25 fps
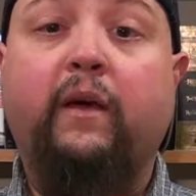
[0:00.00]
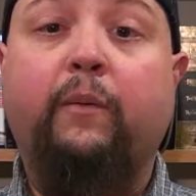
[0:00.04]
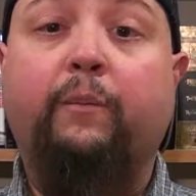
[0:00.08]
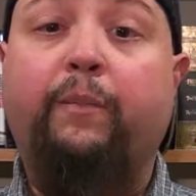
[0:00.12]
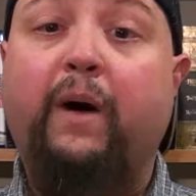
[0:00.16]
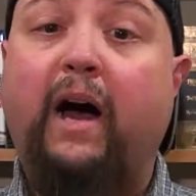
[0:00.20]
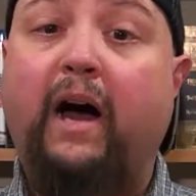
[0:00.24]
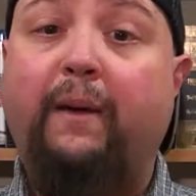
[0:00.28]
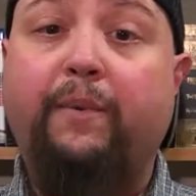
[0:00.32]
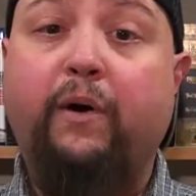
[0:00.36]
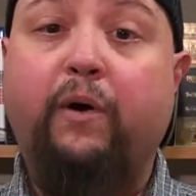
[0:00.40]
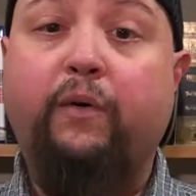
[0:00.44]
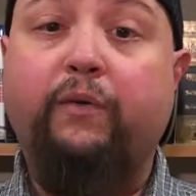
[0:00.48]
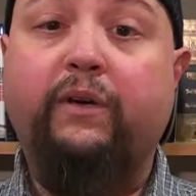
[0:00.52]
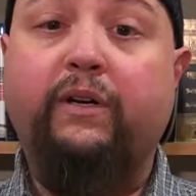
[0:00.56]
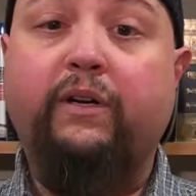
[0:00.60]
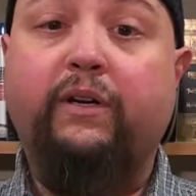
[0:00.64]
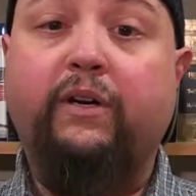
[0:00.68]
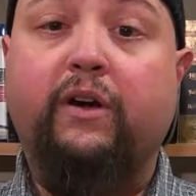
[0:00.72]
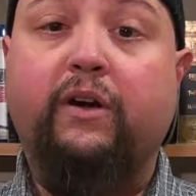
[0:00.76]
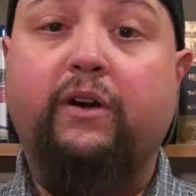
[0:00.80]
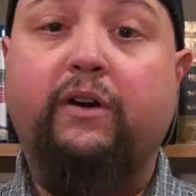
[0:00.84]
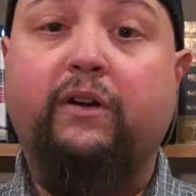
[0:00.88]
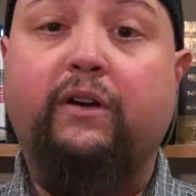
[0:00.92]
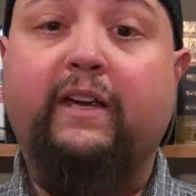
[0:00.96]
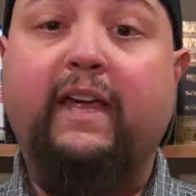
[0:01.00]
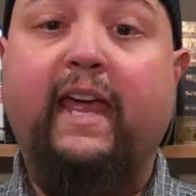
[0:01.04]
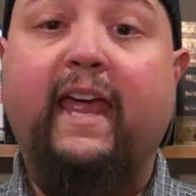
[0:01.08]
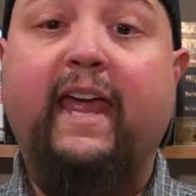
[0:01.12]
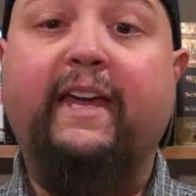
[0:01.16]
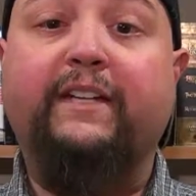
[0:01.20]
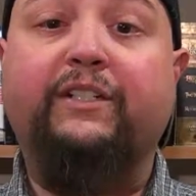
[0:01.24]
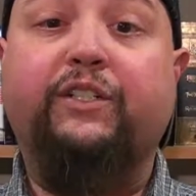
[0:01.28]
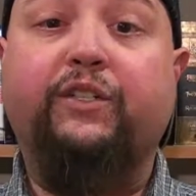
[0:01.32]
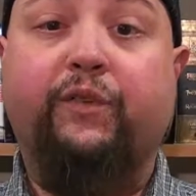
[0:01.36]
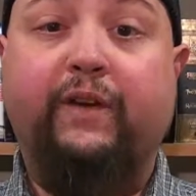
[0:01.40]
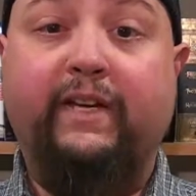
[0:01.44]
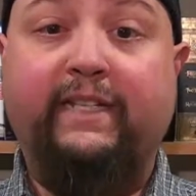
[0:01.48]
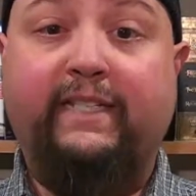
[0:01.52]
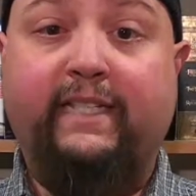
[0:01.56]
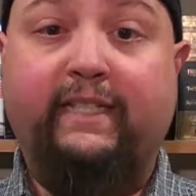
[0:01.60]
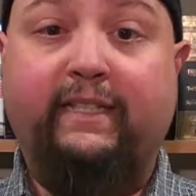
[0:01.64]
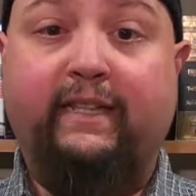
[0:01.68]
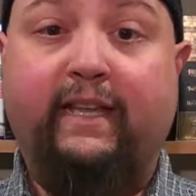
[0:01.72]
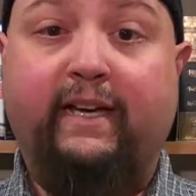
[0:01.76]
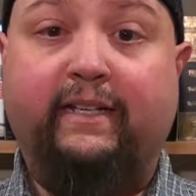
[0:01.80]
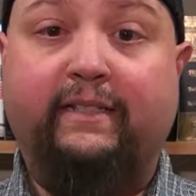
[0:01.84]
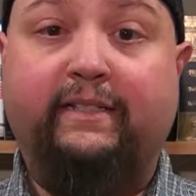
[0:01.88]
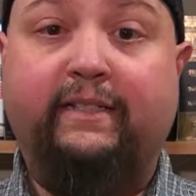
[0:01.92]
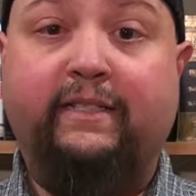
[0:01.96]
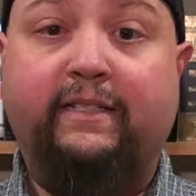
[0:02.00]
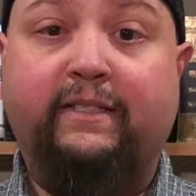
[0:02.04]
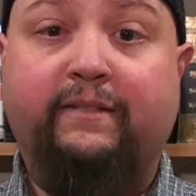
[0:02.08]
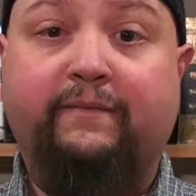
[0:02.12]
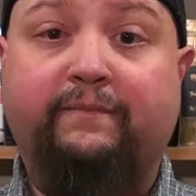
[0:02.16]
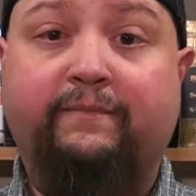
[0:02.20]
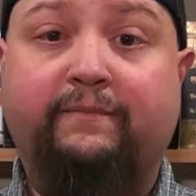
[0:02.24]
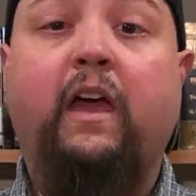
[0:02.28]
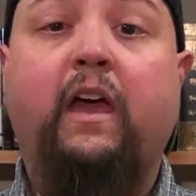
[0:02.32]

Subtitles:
Bob Odenkirk, and Tracy Letts.